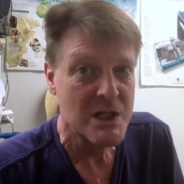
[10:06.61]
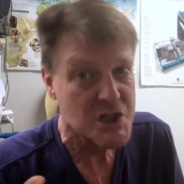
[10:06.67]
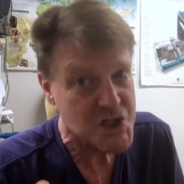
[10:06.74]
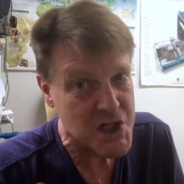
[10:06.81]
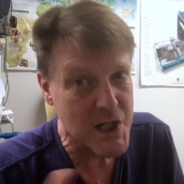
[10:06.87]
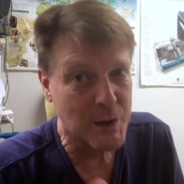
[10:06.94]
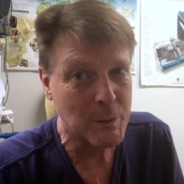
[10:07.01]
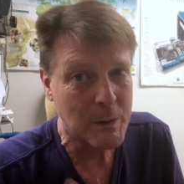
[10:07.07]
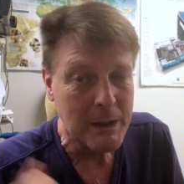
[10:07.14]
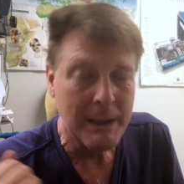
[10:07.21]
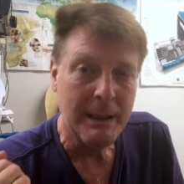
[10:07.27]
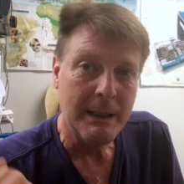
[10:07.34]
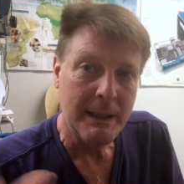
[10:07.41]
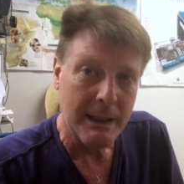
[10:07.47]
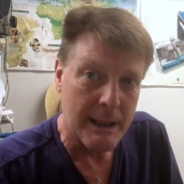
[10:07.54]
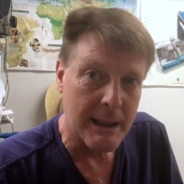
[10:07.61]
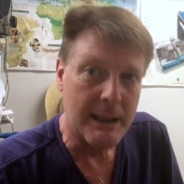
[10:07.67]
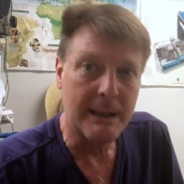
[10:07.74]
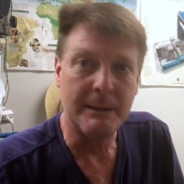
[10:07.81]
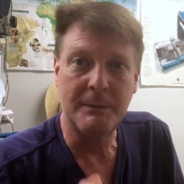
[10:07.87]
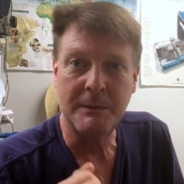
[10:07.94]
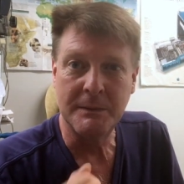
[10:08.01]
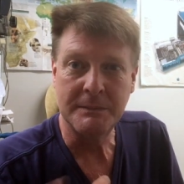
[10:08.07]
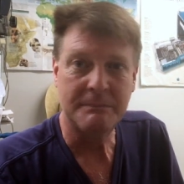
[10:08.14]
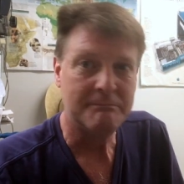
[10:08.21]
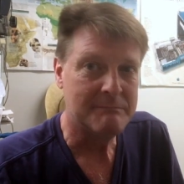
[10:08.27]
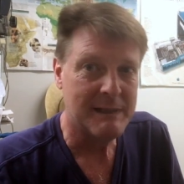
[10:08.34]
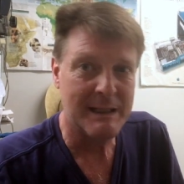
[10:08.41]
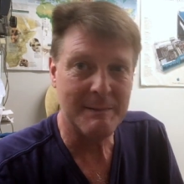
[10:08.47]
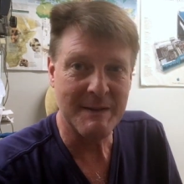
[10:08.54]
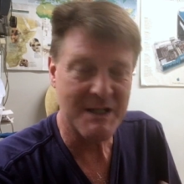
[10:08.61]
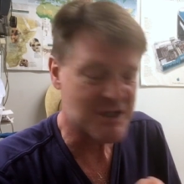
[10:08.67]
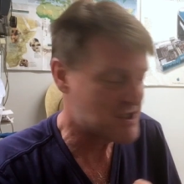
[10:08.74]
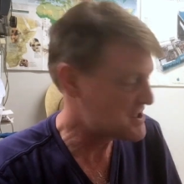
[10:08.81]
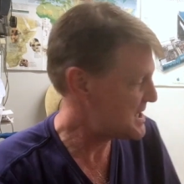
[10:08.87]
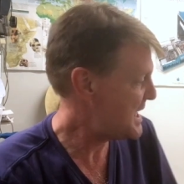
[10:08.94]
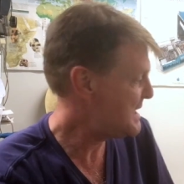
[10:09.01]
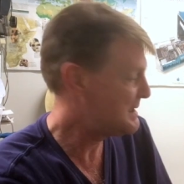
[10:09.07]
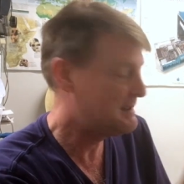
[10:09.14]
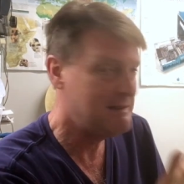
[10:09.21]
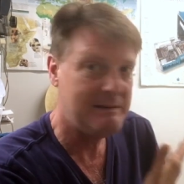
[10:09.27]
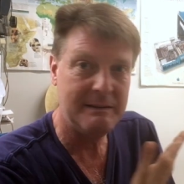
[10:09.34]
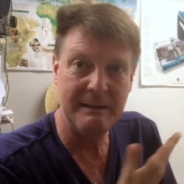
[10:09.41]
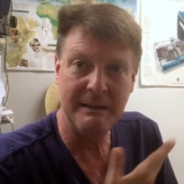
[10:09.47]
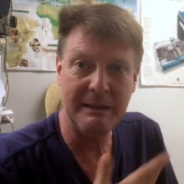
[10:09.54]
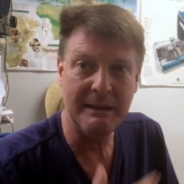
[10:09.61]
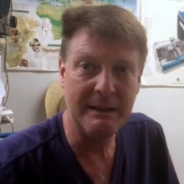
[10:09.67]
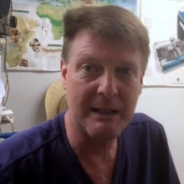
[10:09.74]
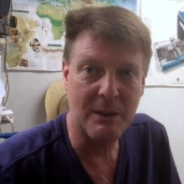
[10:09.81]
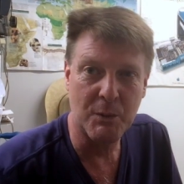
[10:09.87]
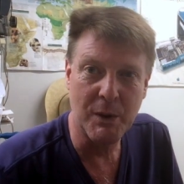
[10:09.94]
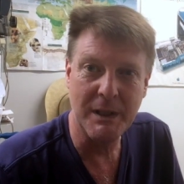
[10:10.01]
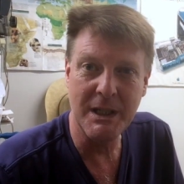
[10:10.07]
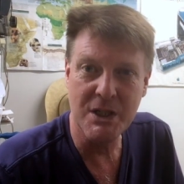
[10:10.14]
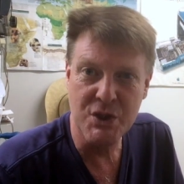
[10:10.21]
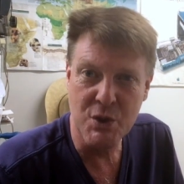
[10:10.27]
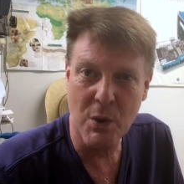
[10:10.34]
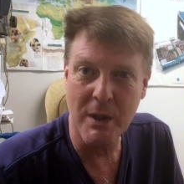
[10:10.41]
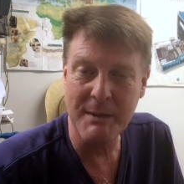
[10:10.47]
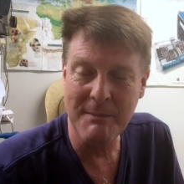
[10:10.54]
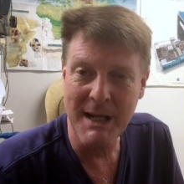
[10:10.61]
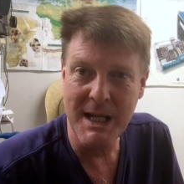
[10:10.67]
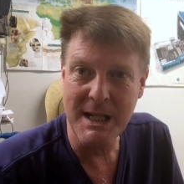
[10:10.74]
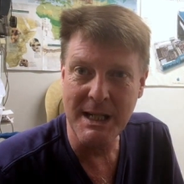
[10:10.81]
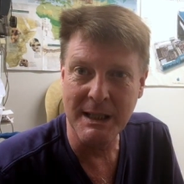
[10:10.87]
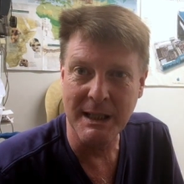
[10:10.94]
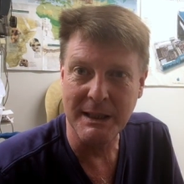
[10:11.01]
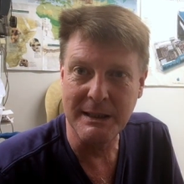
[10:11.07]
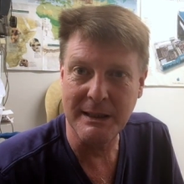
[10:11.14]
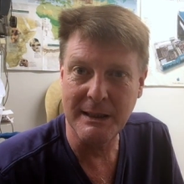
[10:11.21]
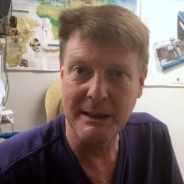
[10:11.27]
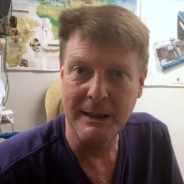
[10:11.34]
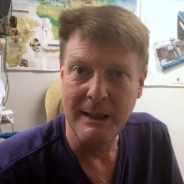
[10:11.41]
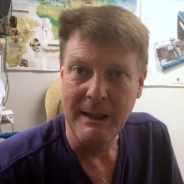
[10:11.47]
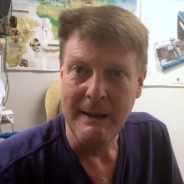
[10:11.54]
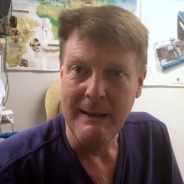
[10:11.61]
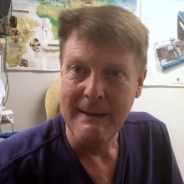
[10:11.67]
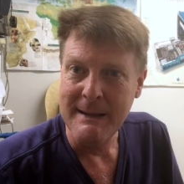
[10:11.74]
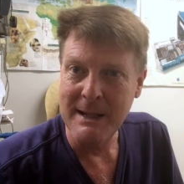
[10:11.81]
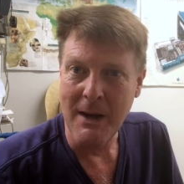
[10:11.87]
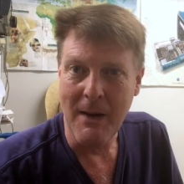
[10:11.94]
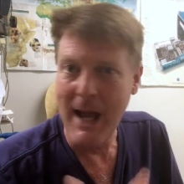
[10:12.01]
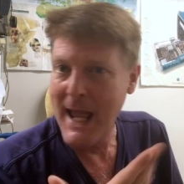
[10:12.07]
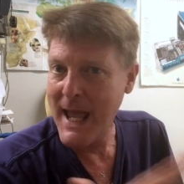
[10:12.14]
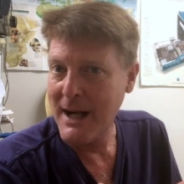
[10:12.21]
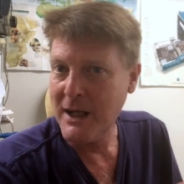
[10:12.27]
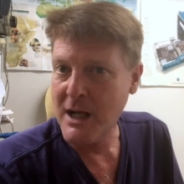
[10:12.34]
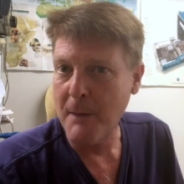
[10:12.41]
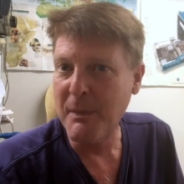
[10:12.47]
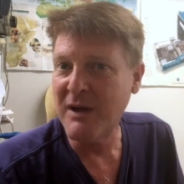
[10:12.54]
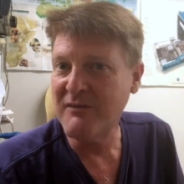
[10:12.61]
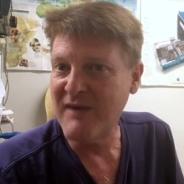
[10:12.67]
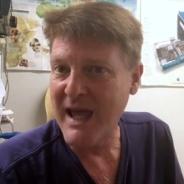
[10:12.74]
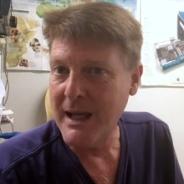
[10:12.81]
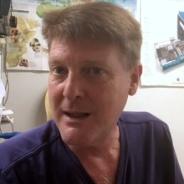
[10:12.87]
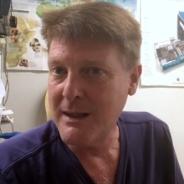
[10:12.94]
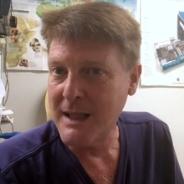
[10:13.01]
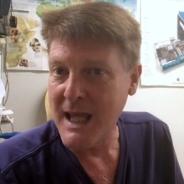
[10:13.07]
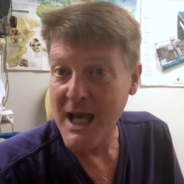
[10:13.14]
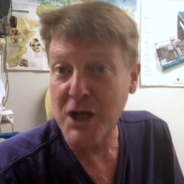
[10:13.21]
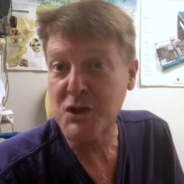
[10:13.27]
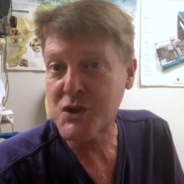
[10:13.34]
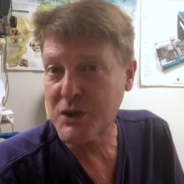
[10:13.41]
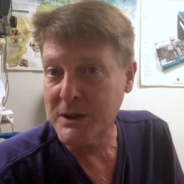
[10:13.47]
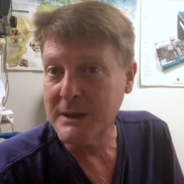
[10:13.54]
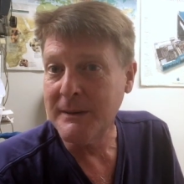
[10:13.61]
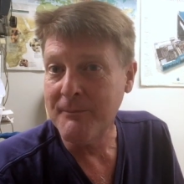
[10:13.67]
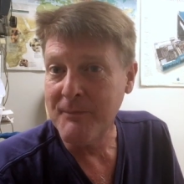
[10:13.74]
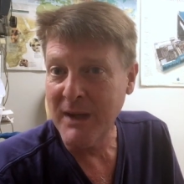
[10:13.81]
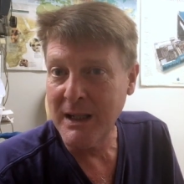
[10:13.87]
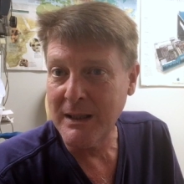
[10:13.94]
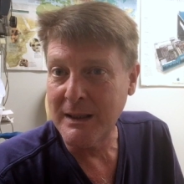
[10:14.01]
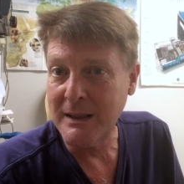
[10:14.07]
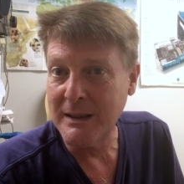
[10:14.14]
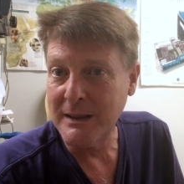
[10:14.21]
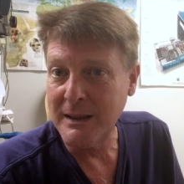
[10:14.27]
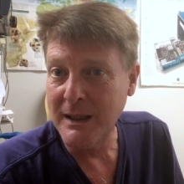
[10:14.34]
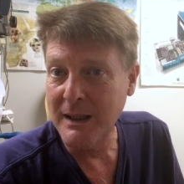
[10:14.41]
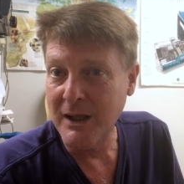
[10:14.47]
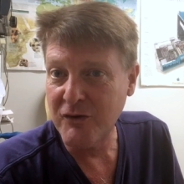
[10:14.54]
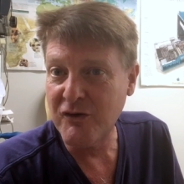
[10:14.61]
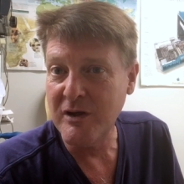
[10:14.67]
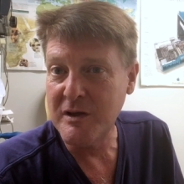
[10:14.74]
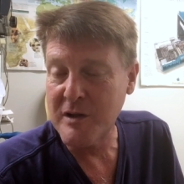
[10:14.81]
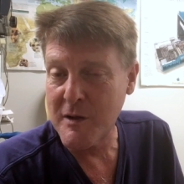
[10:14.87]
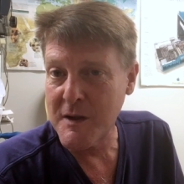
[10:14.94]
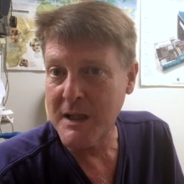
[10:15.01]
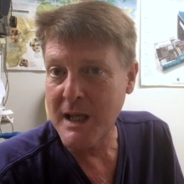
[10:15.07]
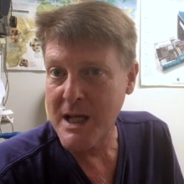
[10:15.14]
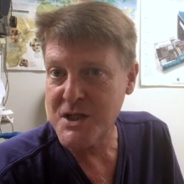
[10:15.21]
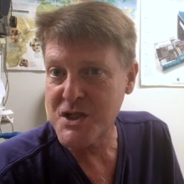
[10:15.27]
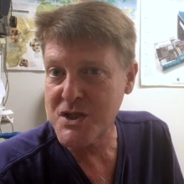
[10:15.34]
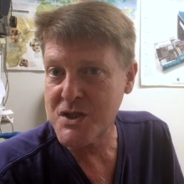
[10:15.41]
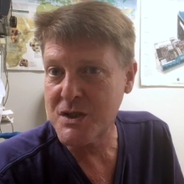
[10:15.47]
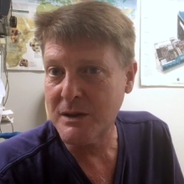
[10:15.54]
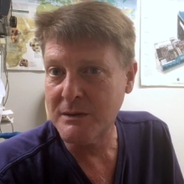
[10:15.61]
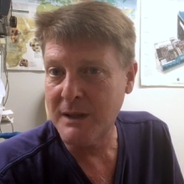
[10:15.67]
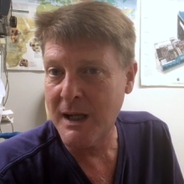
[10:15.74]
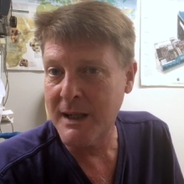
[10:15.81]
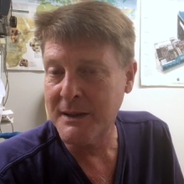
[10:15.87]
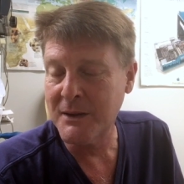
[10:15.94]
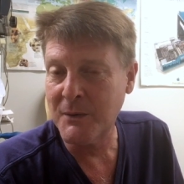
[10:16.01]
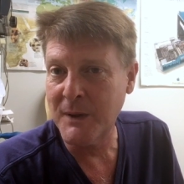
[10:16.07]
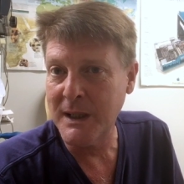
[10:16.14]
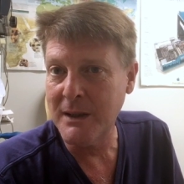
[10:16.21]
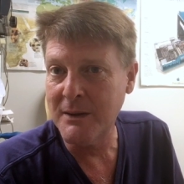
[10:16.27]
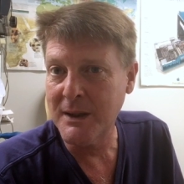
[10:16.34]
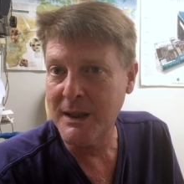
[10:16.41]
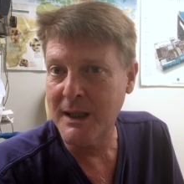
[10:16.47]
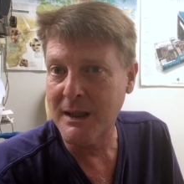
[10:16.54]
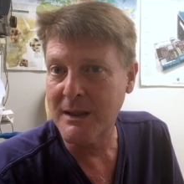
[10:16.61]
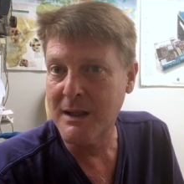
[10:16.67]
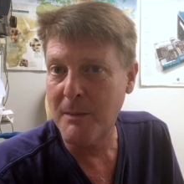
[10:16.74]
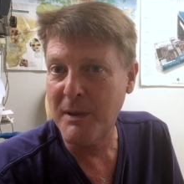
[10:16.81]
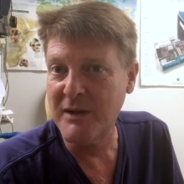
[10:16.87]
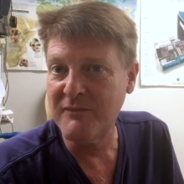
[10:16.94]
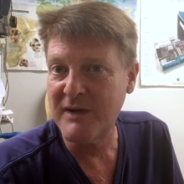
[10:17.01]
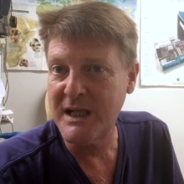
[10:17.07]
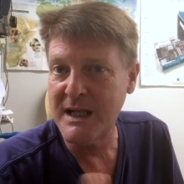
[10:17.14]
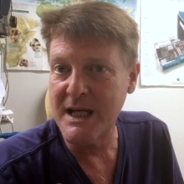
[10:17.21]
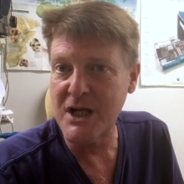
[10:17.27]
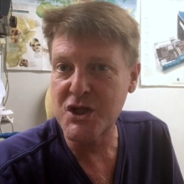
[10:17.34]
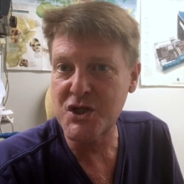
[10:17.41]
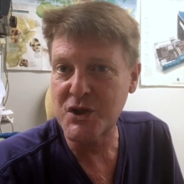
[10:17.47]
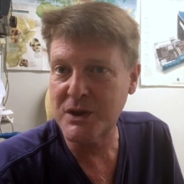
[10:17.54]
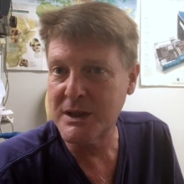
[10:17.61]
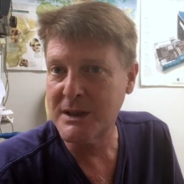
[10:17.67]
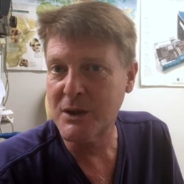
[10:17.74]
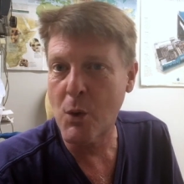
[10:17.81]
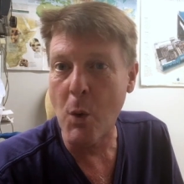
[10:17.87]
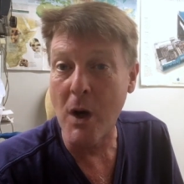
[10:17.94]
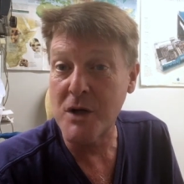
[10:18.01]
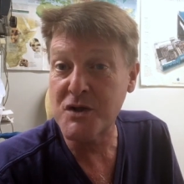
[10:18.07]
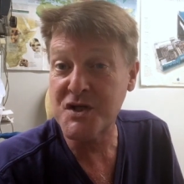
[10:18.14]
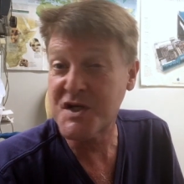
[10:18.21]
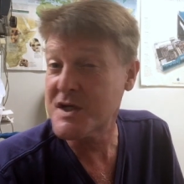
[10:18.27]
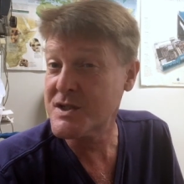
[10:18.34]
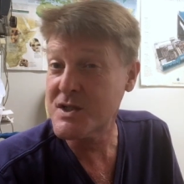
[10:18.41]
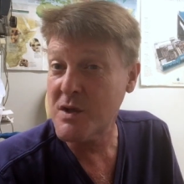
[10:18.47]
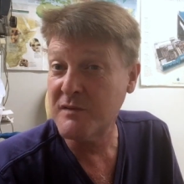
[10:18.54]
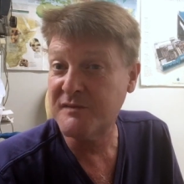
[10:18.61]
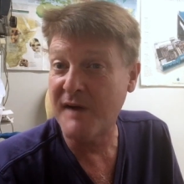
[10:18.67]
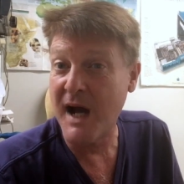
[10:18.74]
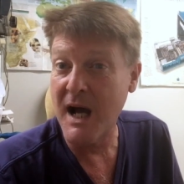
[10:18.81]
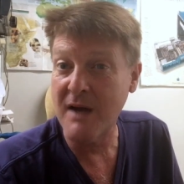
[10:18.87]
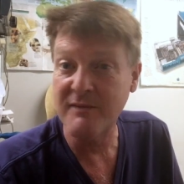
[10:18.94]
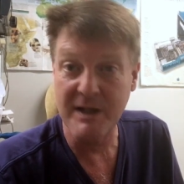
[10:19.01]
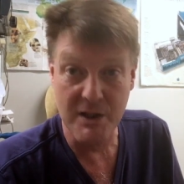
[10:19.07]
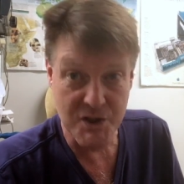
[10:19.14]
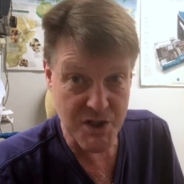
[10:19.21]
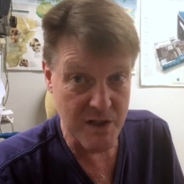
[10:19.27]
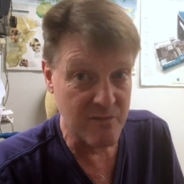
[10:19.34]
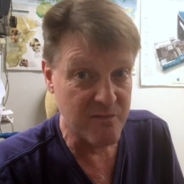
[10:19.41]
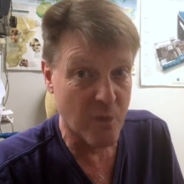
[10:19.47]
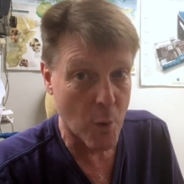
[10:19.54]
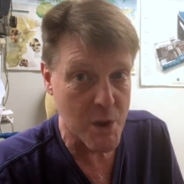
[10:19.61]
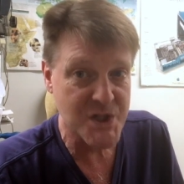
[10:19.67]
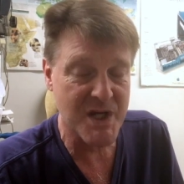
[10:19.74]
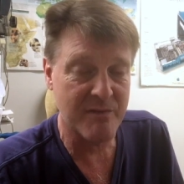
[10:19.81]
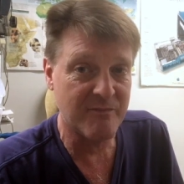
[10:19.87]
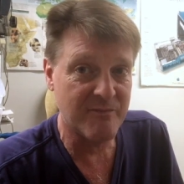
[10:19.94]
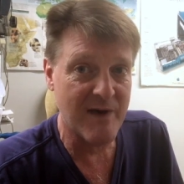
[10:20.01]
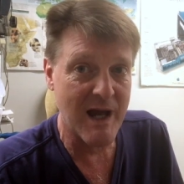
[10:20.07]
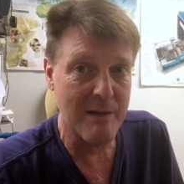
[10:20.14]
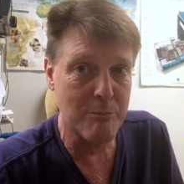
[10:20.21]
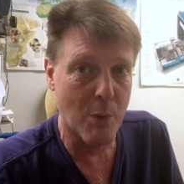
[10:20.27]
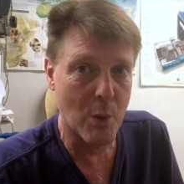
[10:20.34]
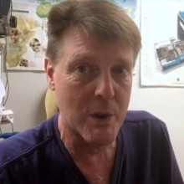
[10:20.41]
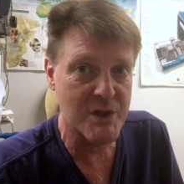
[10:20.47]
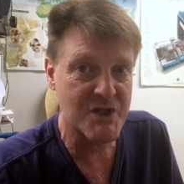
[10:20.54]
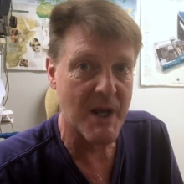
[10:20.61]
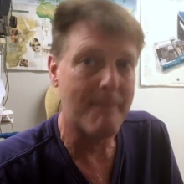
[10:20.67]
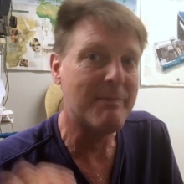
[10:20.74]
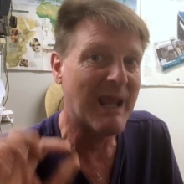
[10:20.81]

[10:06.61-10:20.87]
so, um, that being said, yeah, I really enjoyed making it. Uh, you know, I had a couple of uh, extra uh, SE30 cases lying around. I had a couple of uh, extra Quadra 605 LC475 boards.